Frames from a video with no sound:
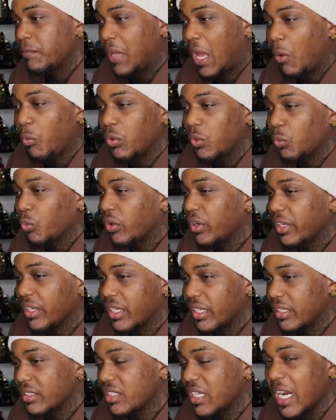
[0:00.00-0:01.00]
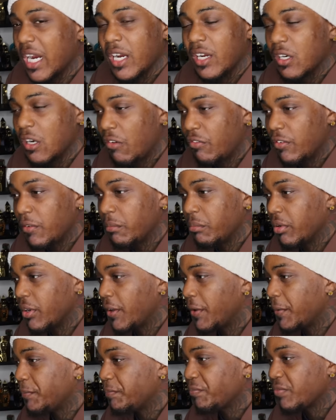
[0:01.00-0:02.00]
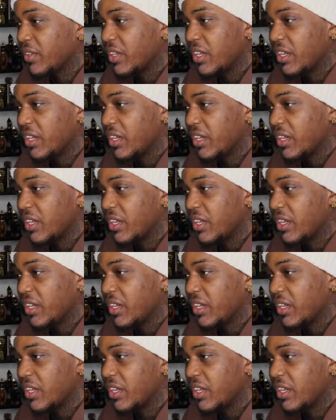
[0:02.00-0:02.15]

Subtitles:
I wouldn't want to get tired of it, but